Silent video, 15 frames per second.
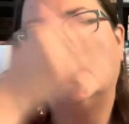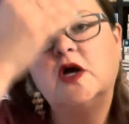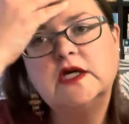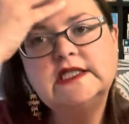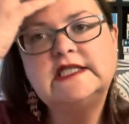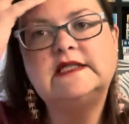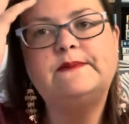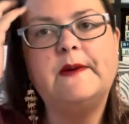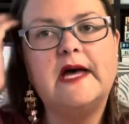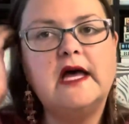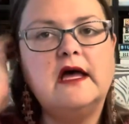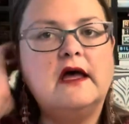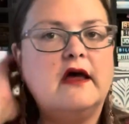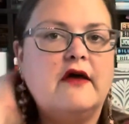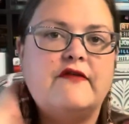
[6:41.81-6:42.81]
chutzpah
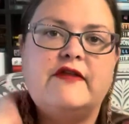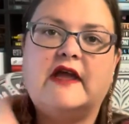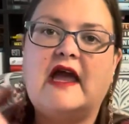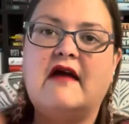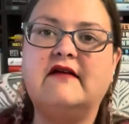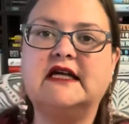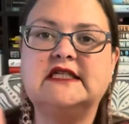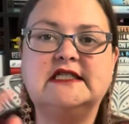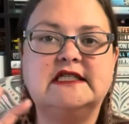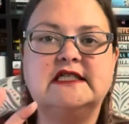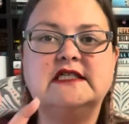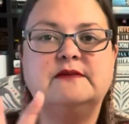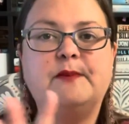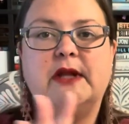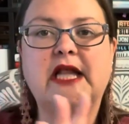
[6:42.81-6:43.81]
of the
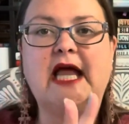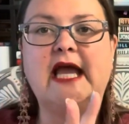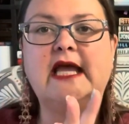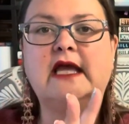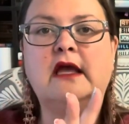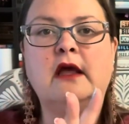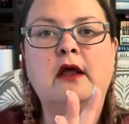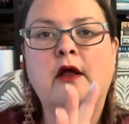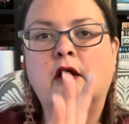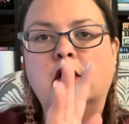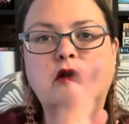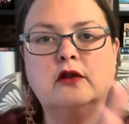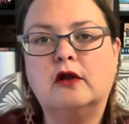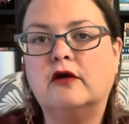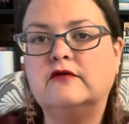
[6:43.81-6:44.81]
characters, but like
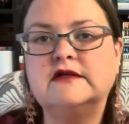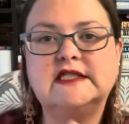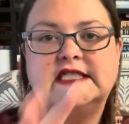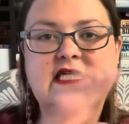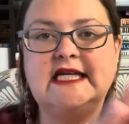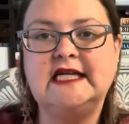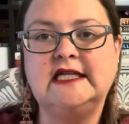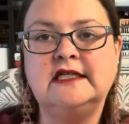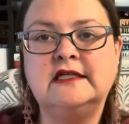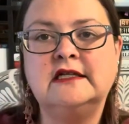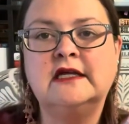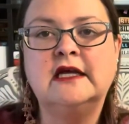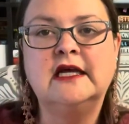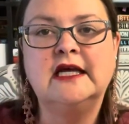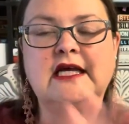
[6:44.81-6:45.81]
Laura
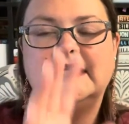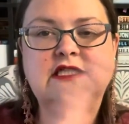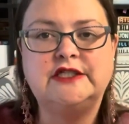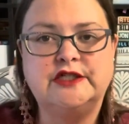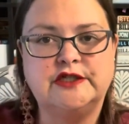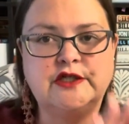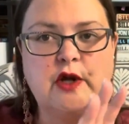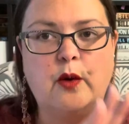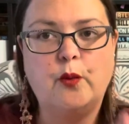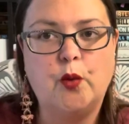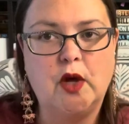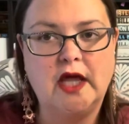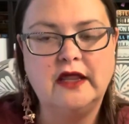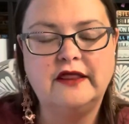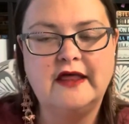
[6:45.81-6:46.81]
Jean is just not
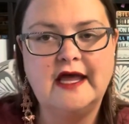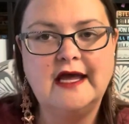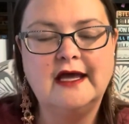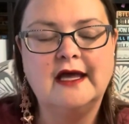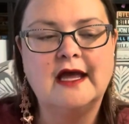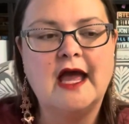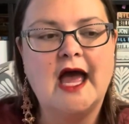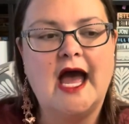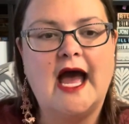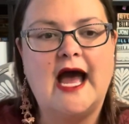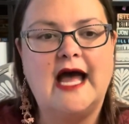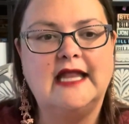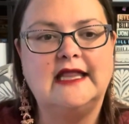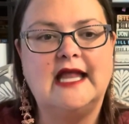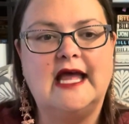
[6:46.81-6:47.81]
worth it.
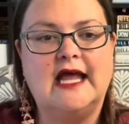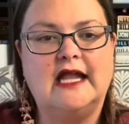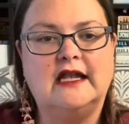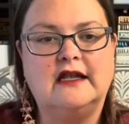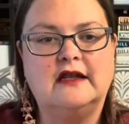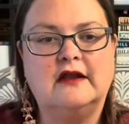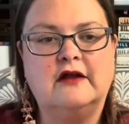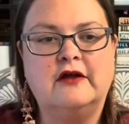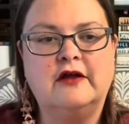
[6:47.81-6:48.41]
And then